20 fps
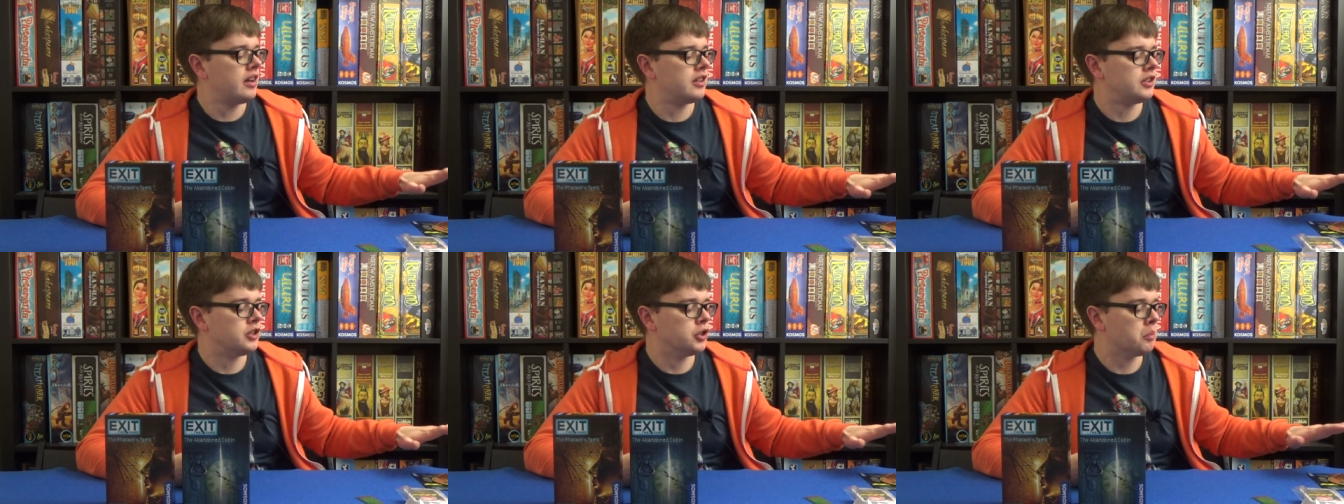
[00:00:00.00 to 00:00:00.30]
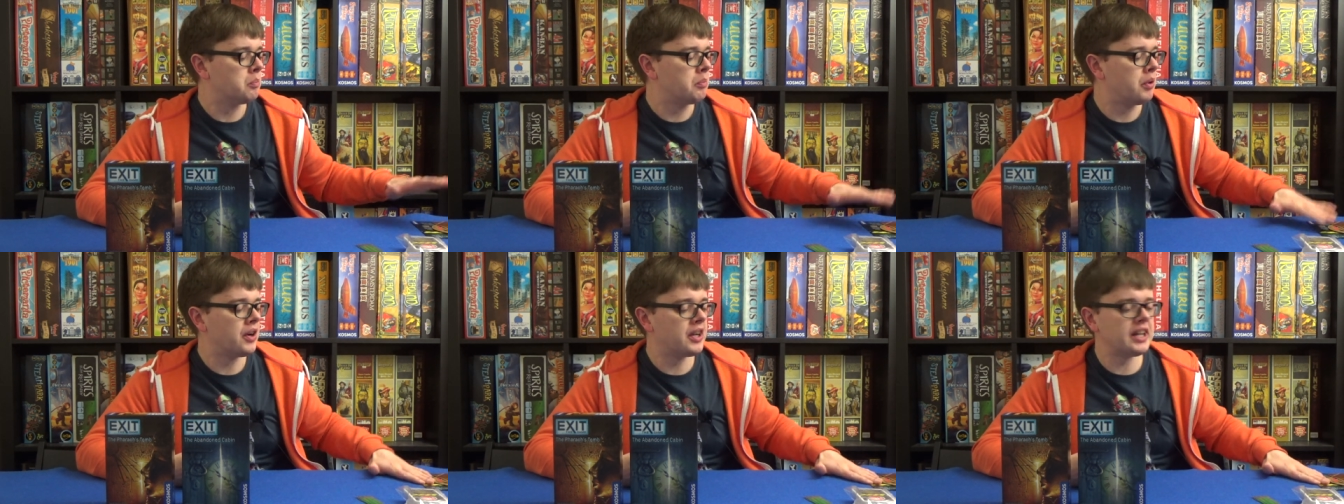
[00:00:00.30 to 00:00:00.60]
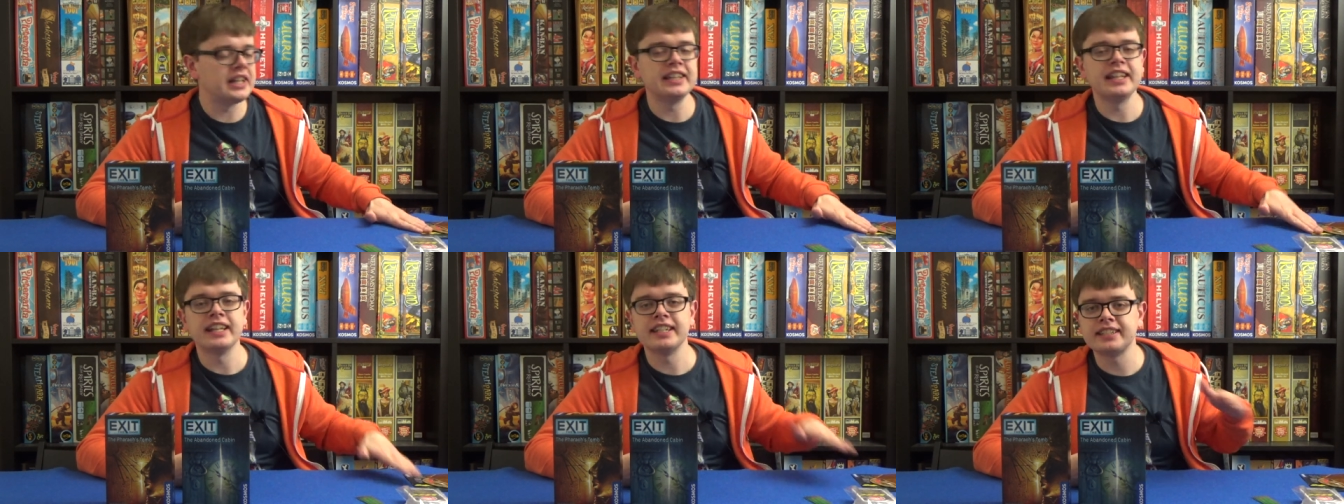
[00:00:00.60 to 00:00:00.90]
you're put
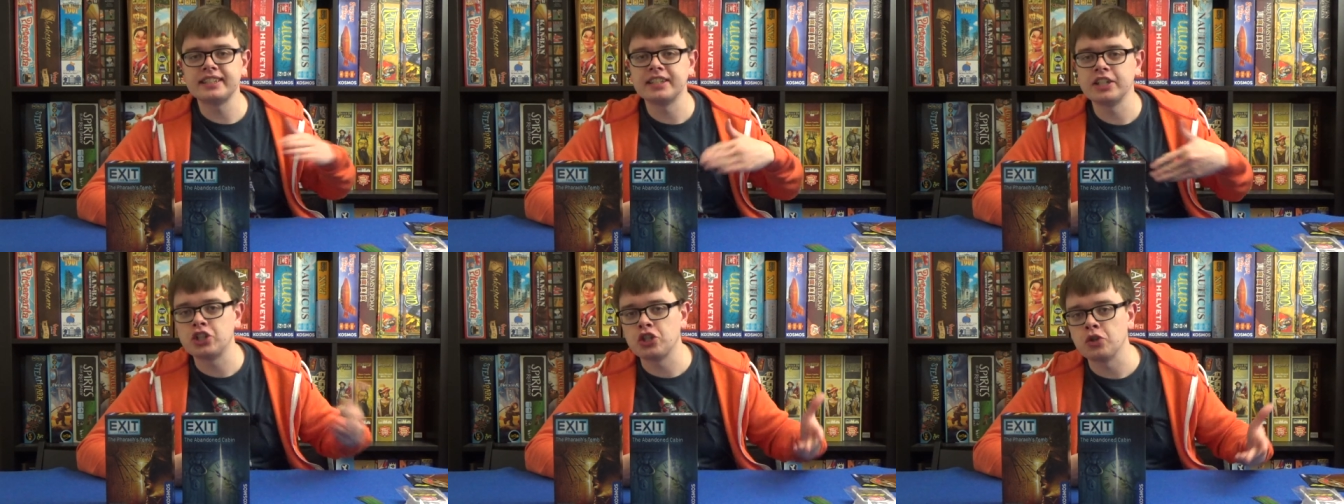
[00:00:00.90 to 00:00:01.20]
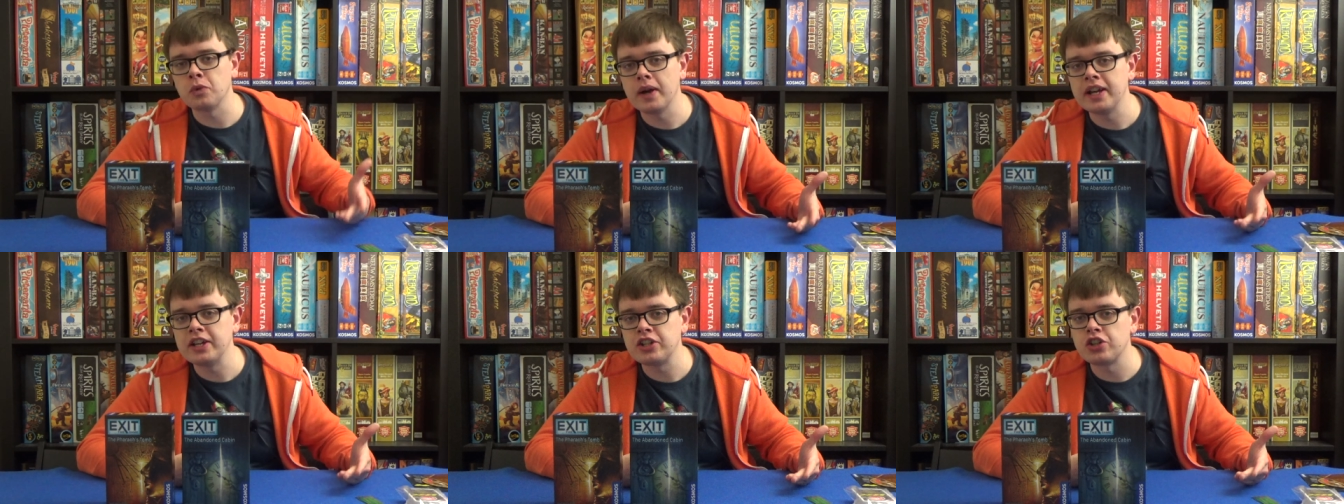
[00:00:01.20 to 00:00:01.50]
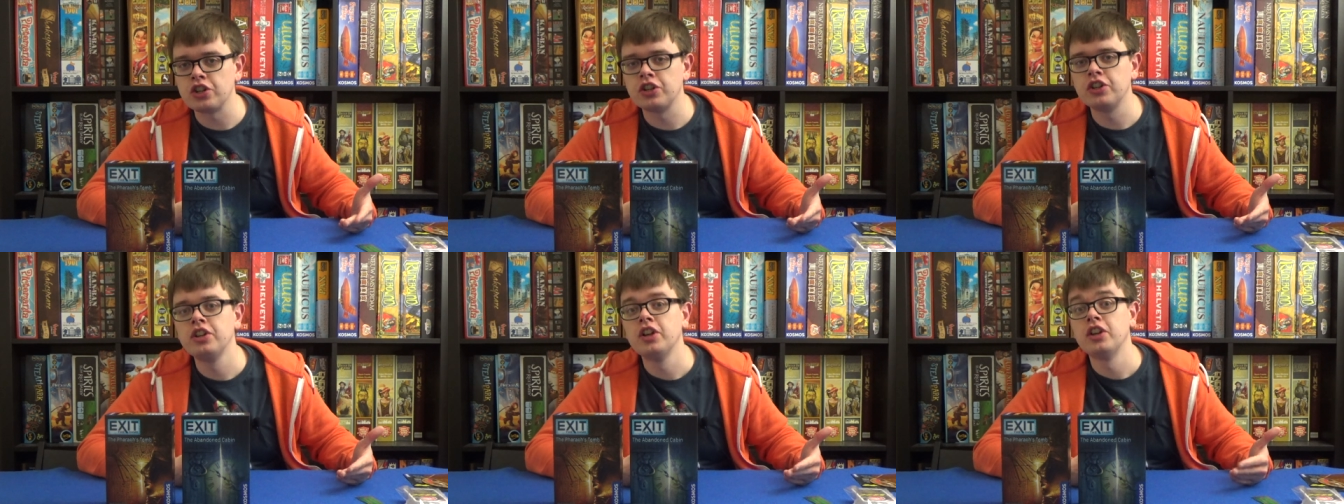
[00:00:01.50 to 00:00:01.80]
in this
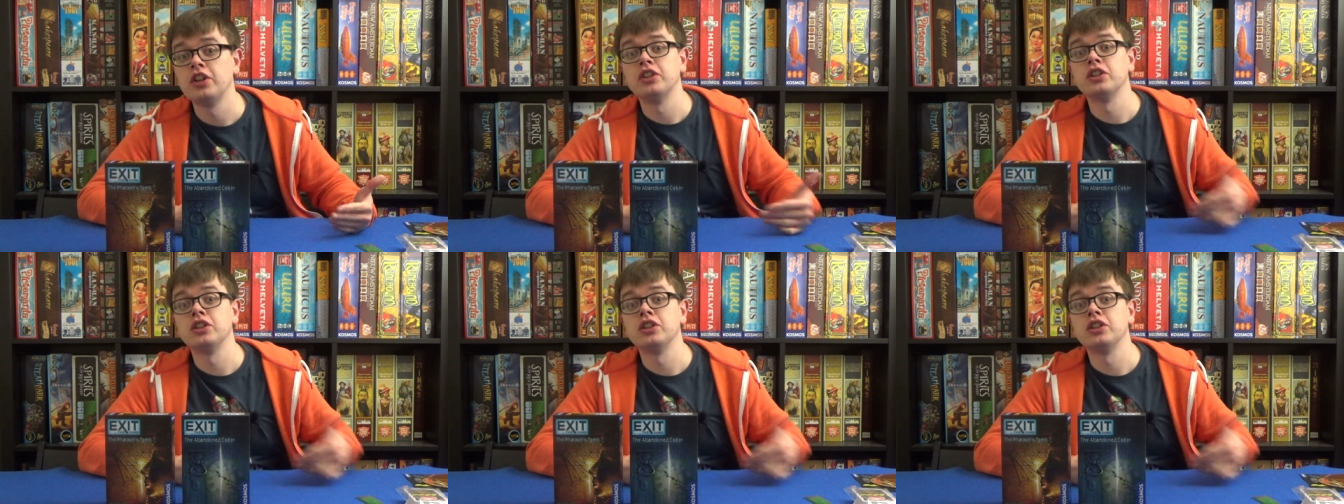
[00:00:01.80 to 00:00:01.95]
situation,